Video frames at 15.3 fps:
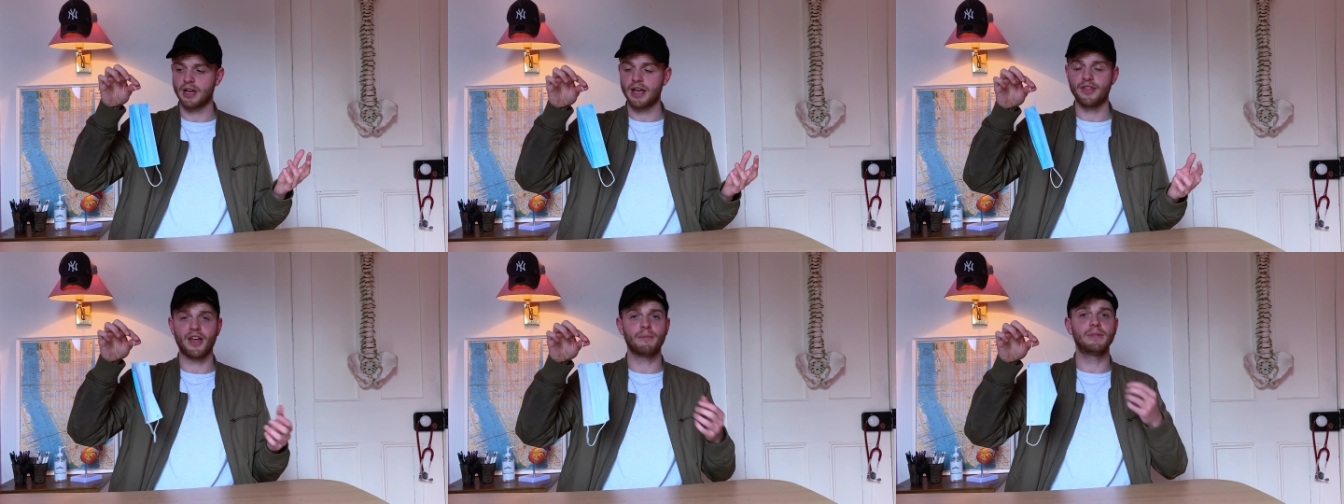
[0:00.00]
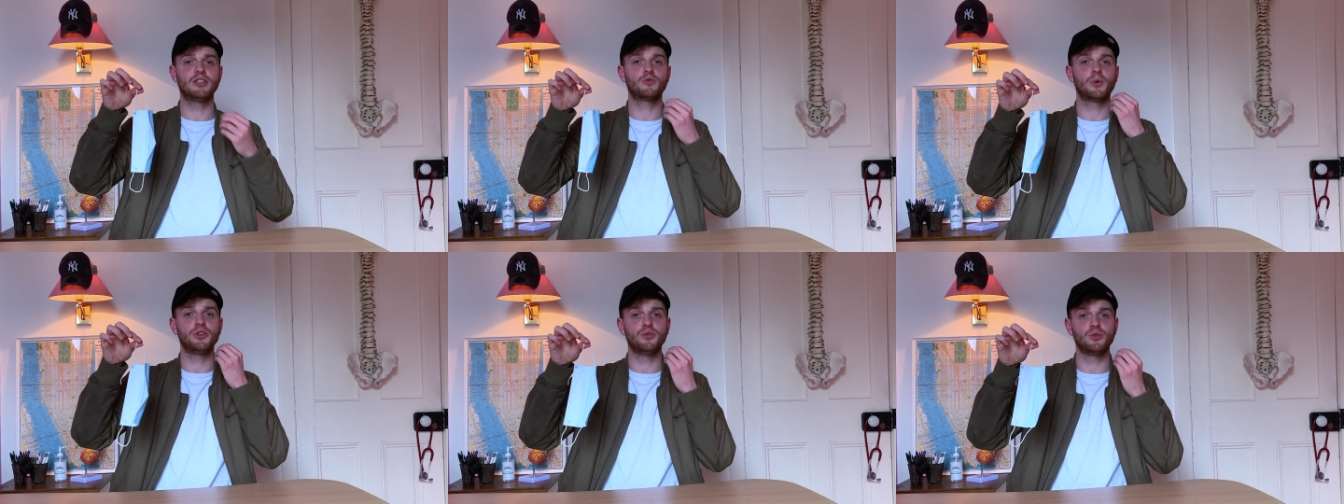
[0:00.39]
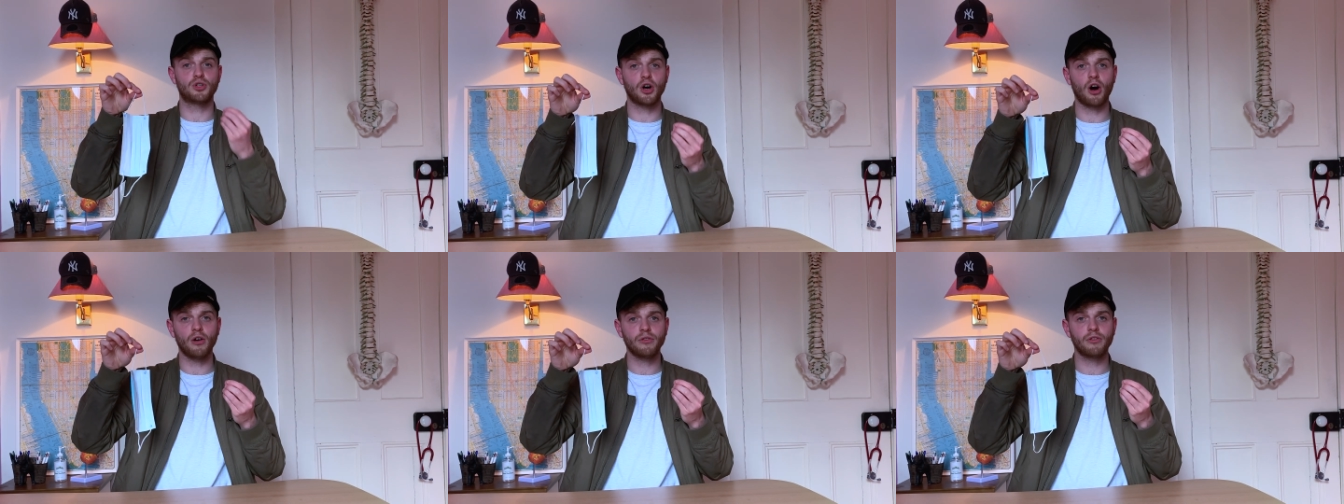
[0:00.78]
That means when you
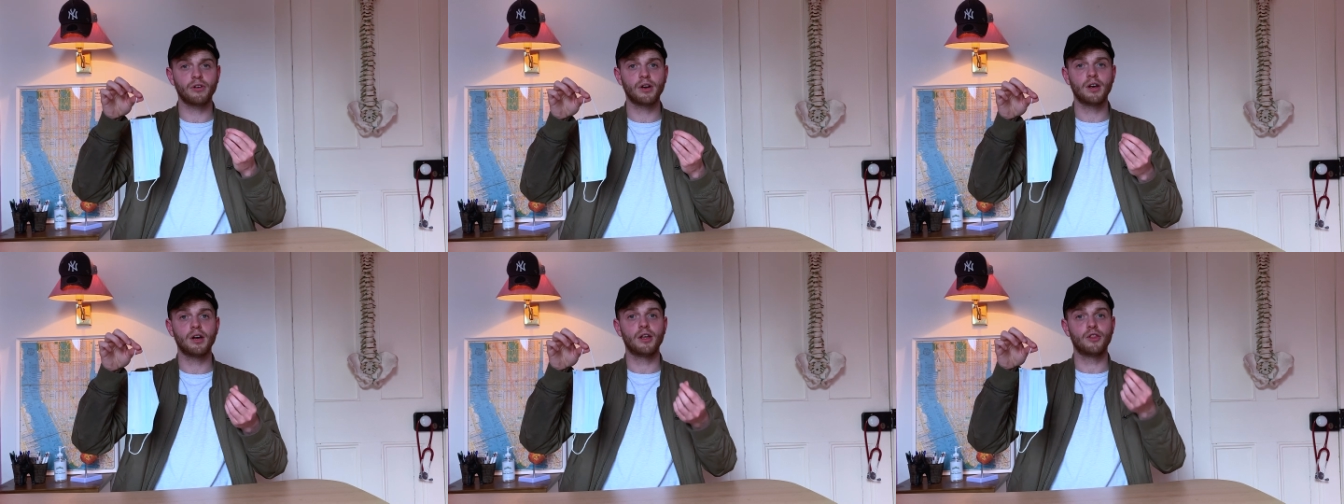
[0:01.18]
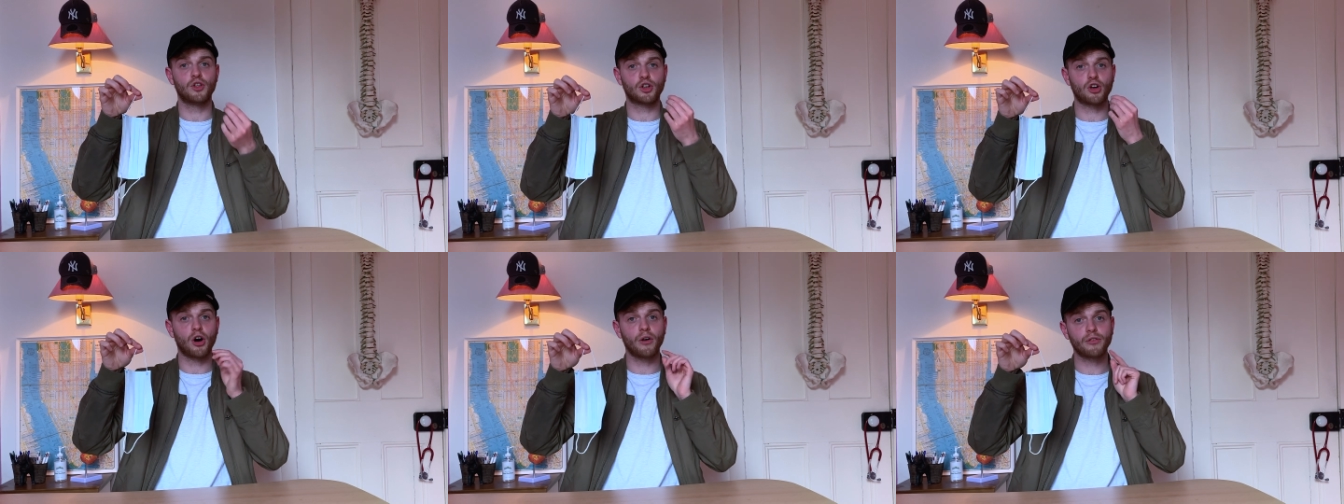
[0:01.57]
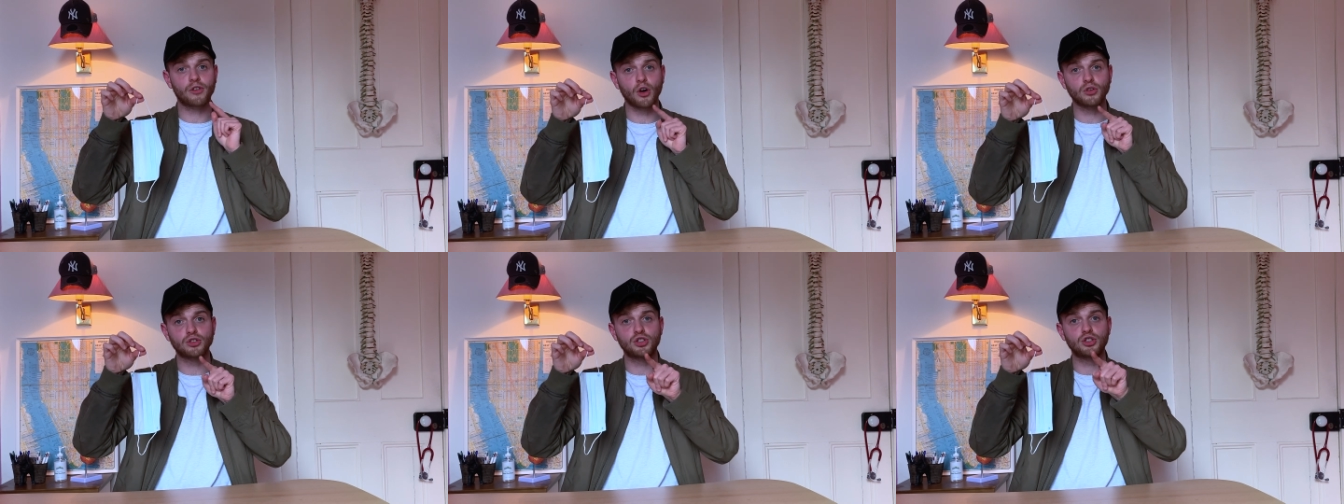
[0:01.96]
cough, the cough
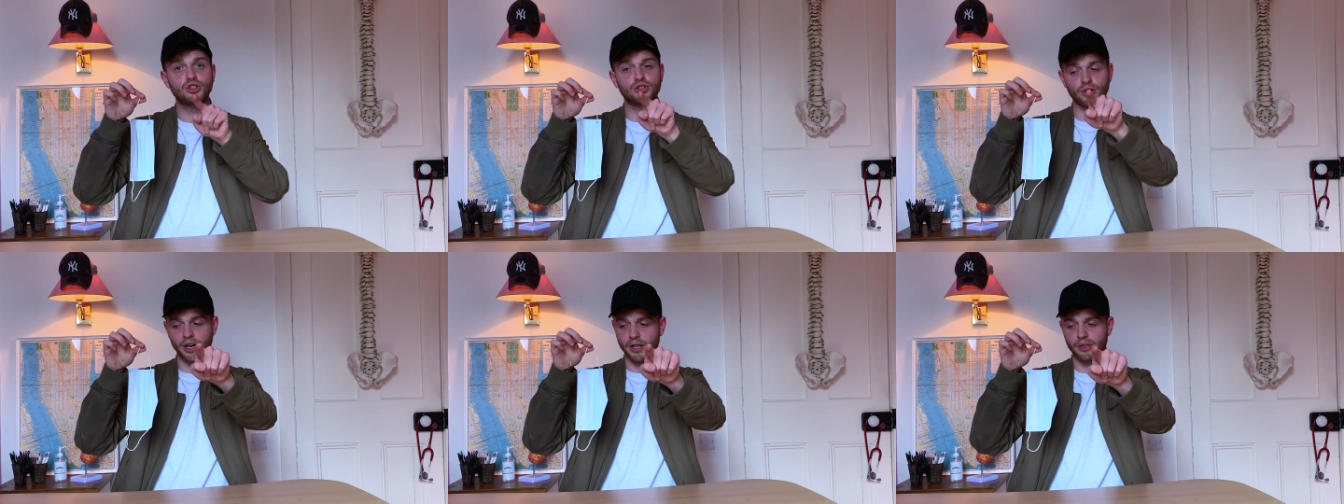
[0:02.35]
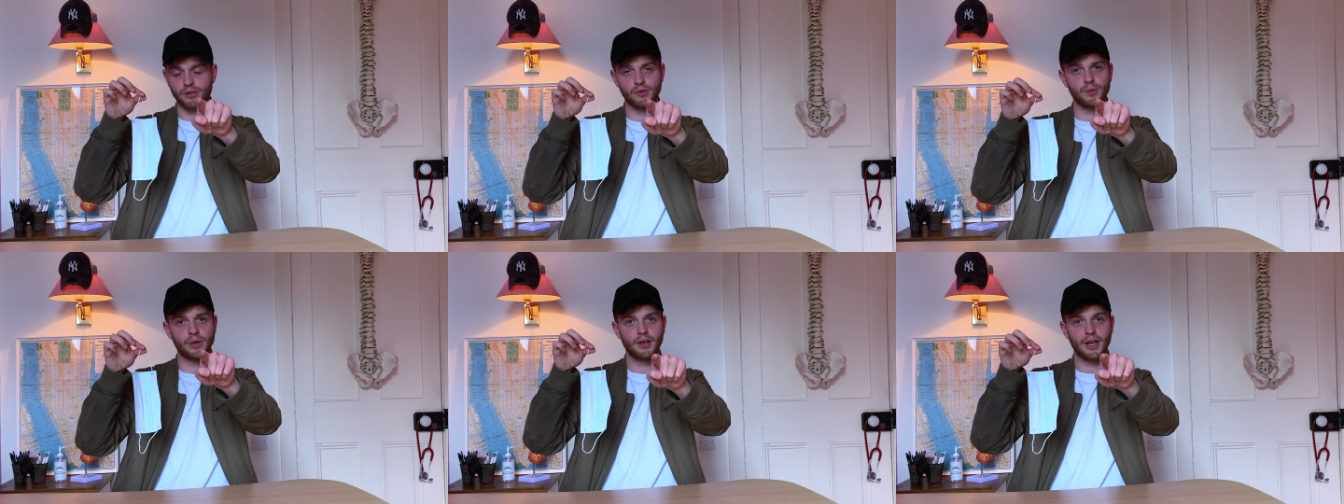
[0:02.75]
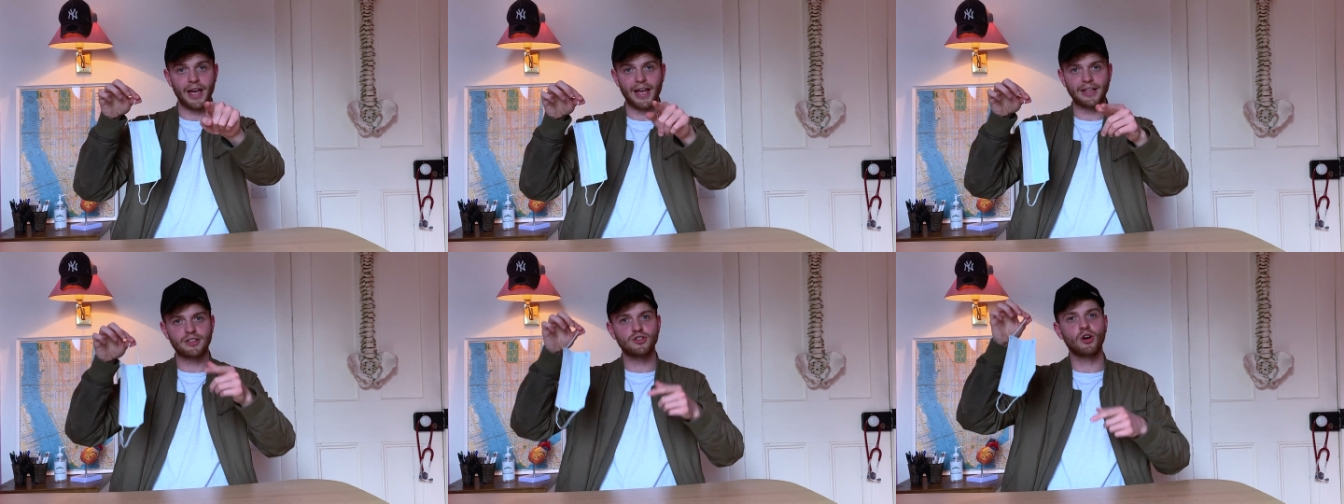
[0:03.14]
goes straight through it.
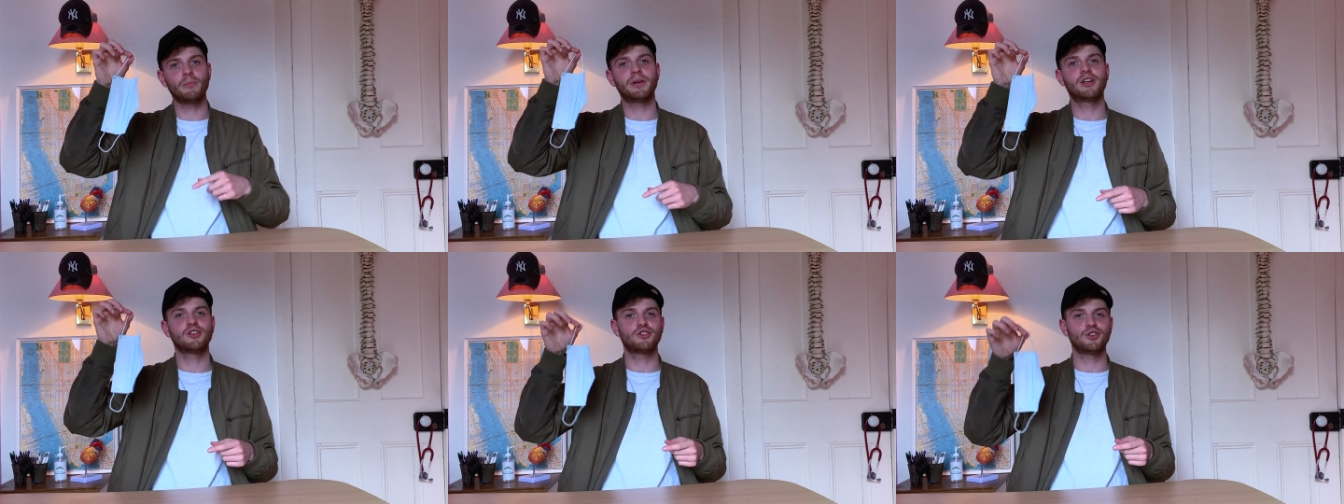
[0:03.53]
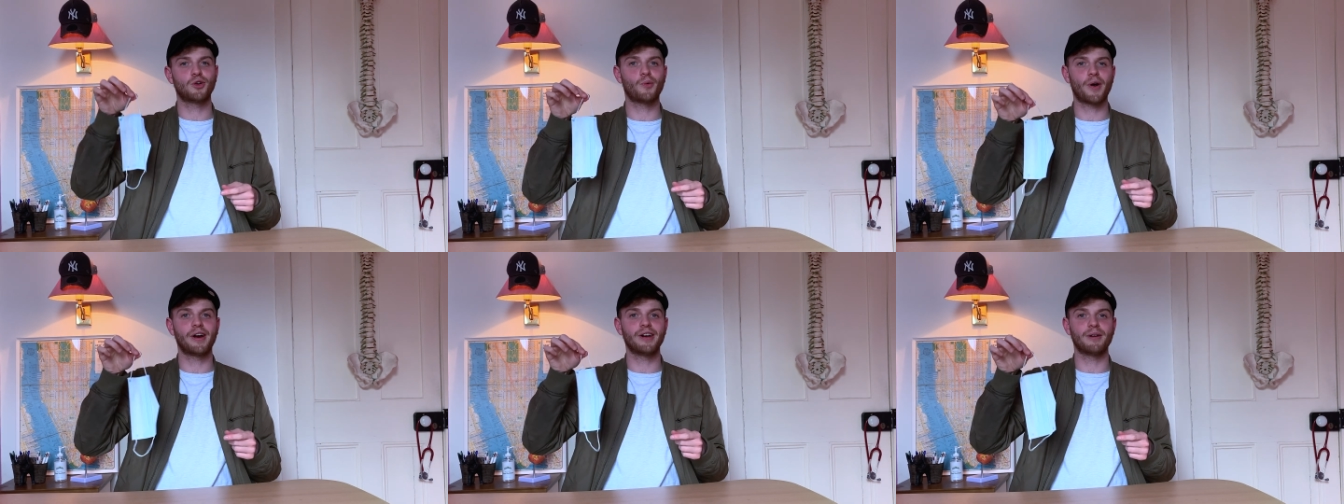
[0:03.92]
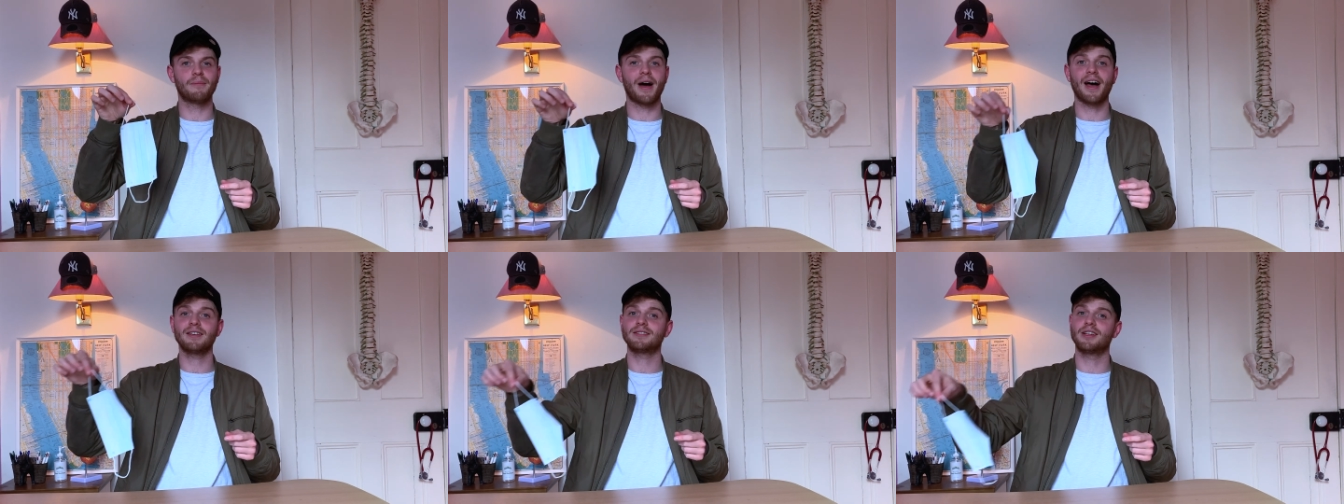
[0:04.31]
It's not because you're wearing a
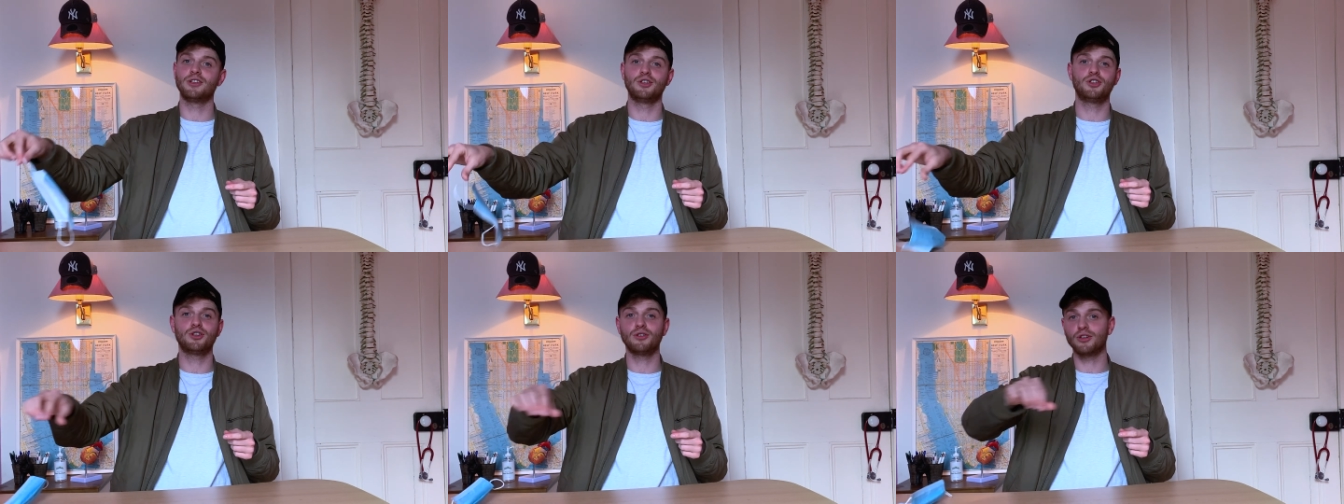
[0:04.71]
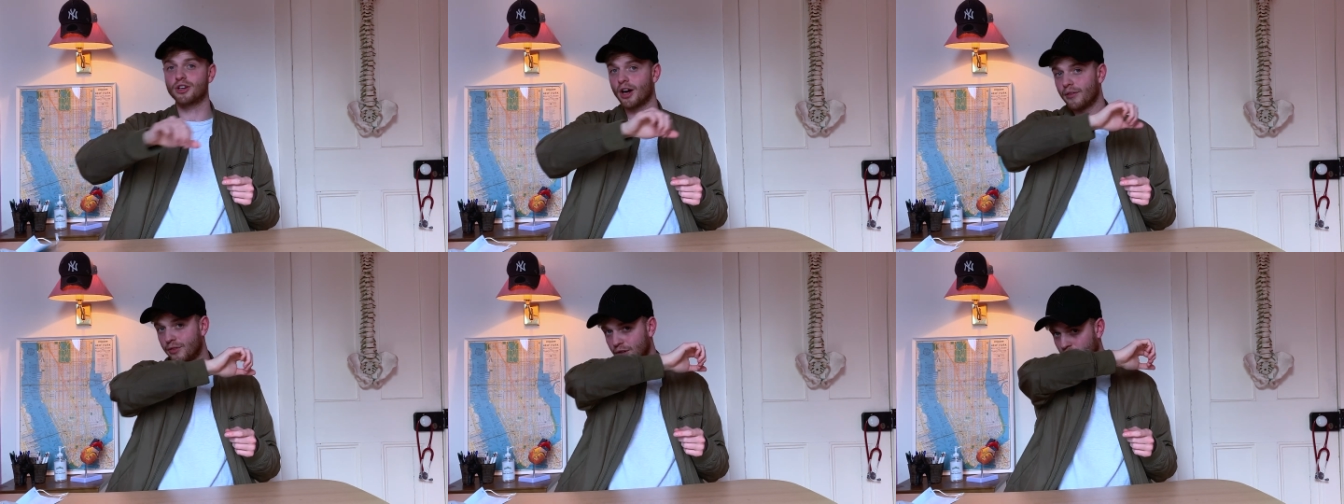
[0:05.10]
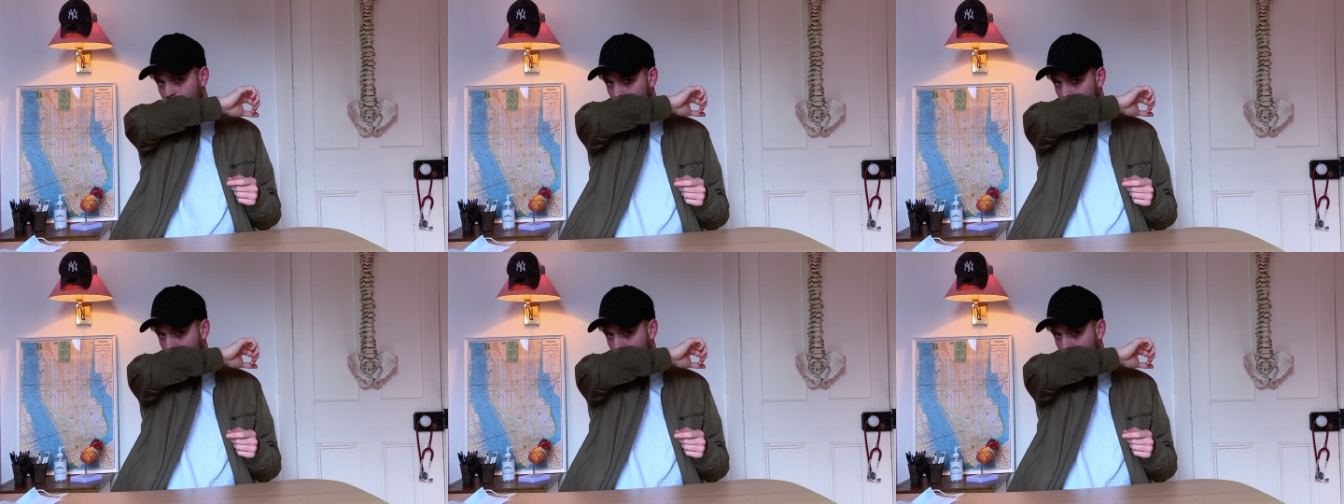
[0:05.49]
mask that you shouldn't cover your